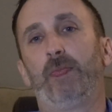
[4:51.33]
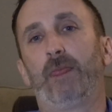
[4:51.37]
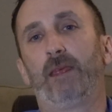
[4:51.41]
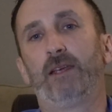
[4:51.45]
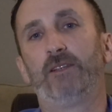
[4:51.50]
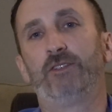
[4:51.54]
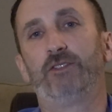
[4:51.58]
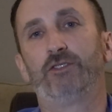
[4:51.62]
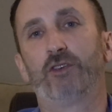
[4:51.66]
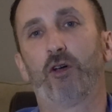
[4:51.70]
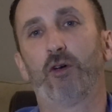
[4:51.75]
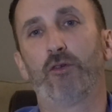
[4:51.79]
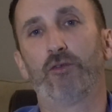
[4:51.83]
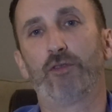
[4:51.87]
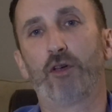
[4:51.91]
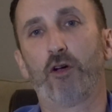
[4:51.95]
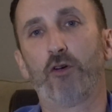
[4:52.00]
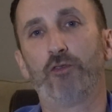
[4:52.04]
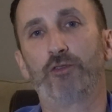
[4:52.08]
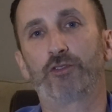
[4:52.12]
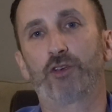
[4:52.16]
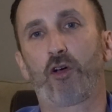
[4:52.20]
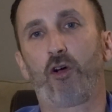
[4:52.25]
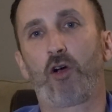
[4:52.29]
So
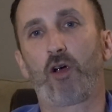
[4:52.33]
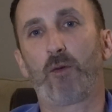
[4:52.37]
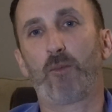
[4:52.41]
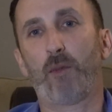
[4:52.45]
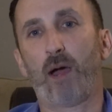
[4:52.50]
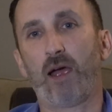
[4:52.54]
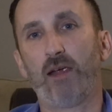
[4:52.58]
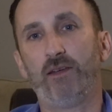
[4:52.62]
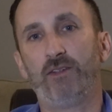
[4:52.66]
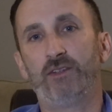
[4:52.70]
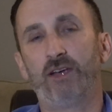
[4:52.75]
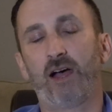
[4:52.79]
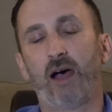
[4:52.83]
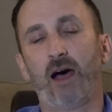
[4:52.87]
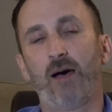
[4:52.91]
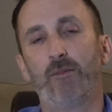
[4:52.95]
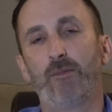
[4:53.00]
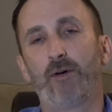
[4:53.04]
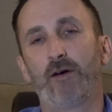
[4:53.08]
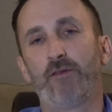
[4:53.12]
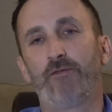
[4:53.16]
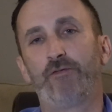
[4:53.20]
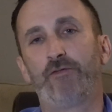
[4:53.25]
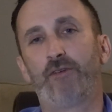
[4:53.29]
those are my
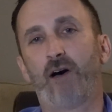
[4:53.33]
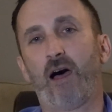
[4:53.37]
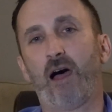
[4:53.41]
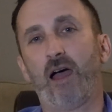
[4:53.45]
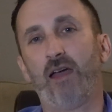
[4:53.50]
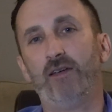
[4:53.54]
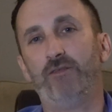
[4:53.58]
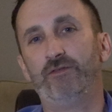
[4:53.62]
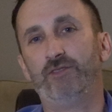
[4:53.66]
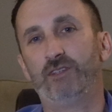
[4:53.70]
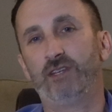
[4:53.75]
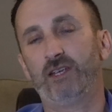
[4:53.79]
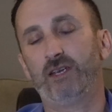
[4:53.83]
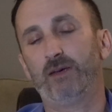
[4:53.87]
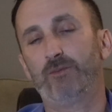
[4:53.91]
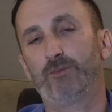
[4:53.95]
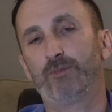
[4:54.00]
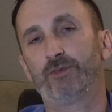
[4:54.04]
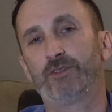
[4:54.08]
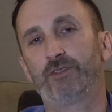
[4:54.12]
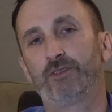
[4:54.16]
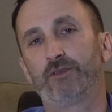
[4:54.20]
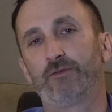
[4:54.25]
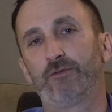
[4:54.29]
top 5
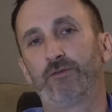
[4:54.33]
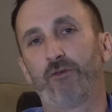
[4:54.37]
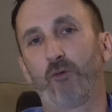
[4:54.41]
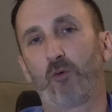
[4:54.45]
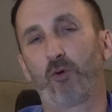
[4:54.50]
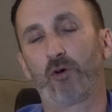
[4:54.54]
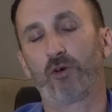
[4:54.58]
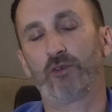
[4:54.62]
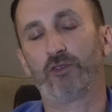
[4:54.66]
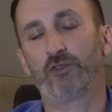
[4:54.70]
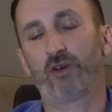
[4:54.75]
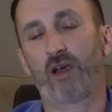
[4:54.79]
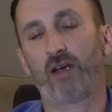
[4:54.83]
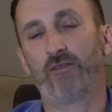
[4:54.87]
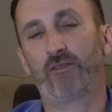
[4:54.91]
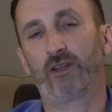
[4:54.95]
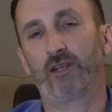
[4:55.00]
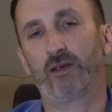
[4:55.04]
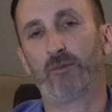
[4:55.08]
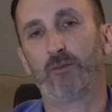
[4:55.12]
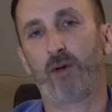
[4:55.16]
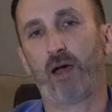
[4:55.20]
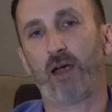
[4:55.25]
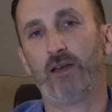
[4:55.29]
tips for
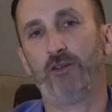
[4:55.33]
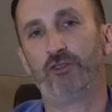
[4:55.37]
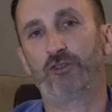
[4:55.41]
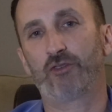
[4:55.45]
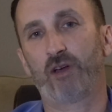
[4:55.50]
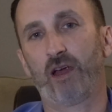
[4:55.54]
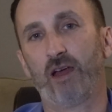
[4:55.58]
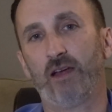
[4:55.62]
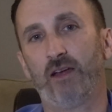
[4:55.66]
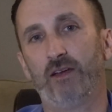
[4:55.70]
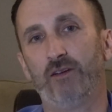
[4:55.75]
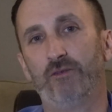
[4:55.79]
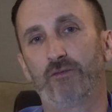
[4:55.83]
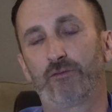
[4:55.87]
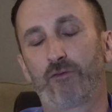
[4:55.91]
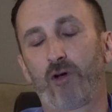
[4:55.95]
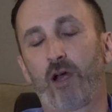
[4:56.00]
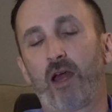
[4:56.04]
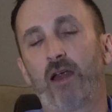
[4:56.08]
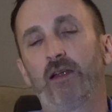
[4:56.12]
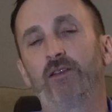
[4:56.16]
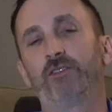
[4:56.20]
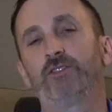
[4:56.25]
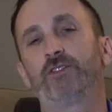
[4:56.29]
traveling by train in
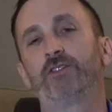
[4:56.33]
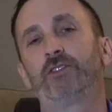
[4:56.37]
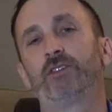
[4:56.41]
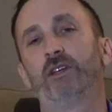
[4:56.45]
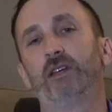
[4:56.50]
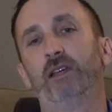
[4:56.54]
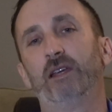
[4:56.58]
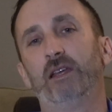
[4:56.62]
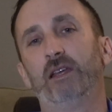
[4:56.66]
France.